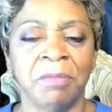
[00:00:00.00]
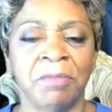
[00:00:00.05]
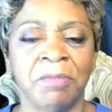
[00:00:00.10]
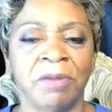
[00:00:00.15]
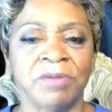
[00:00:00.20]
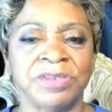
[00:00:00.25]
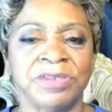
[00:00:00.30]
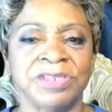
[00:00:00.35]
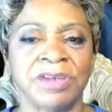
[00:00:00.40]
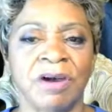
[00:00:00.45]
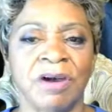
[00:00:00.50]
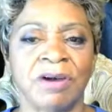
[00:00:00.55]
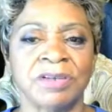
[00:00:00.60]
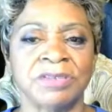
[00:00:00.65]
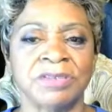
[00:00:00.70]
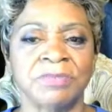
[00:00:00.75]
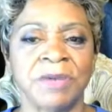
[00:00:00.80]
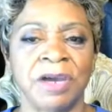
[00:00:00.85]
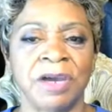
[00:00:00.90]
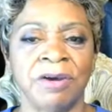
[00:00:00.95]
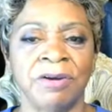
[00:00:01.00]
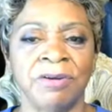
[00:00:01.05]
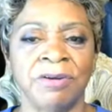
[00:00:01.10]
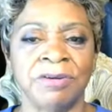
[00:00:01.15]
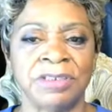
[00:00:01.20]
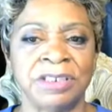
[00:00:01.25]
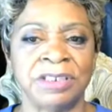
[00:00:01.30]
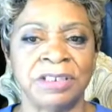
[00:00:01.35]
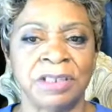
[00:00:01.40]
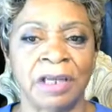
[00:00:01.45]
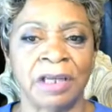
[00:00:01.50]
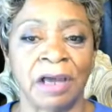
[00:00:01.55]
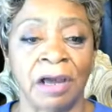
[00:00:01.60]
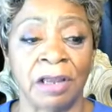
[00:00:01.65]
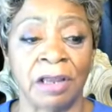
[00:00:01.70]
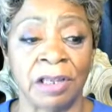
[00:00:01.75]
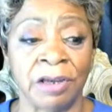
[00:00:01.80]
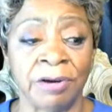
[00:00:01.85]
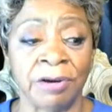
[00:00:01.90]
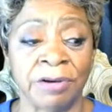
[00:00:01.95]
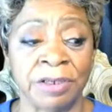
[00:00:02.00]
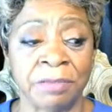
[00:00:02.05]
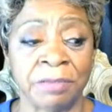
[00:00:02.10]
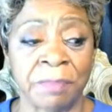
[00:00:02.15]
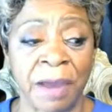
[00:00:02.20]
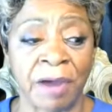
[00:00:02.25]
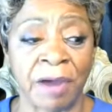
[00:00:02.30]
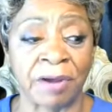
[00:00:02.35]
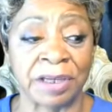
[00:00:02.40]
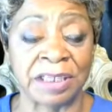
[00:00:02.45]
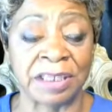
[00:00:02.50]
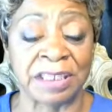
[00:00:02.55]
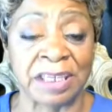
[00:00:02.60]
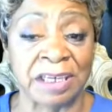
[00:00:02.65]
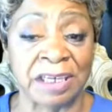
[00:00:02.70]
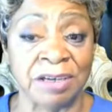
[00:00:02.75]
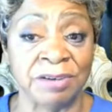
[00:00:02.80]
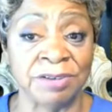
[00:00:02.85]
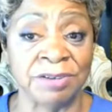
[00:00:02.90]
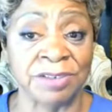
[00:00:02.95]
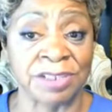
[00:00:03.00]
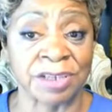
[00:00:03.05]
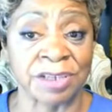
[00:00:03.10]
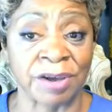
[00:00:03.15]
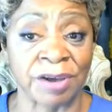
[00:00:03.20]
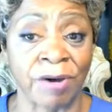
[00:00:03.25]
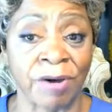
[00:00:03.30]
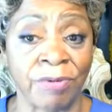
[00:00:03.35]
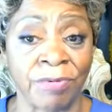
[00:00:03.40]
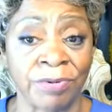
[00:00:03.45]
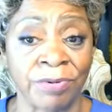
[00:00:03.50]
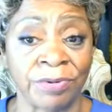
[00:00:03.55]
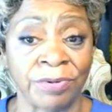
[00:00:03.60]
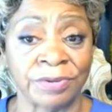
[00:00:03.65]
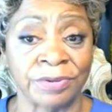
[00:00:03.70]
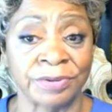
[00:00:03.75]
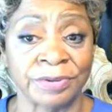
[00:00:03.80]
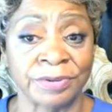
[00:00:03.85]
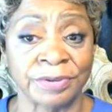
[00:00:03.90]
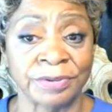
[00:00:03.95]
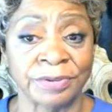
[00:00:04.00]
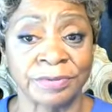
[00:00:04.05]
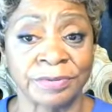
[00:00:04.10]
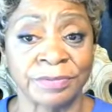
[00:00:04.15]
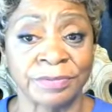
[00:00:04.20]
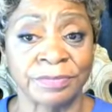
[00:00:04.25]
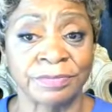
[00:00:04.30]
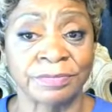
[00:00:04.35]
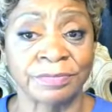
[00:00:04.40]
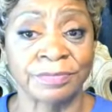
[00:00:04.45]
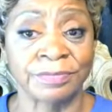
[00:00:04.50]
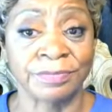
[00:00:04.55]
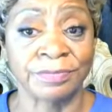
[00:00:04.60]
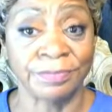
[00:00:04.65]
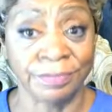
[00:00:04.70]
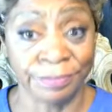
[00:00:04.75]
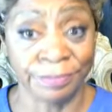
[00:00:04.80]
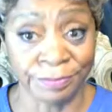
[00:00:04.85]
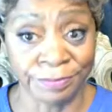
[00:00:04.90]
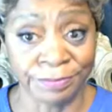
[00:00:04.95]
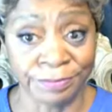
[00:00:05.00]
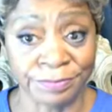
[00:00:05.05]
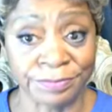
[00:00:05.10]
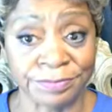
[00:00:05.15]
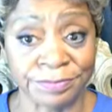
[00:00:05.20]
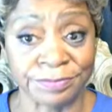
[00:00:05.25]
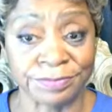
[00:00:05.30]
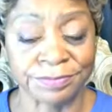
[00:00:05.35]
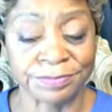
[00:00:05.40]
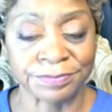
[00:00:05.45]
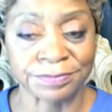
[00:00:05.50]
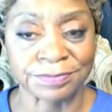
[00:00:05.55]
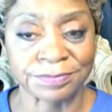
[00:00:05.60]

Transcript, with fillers: Remember the little songs we earned, uh, learned about years ago? Hmm?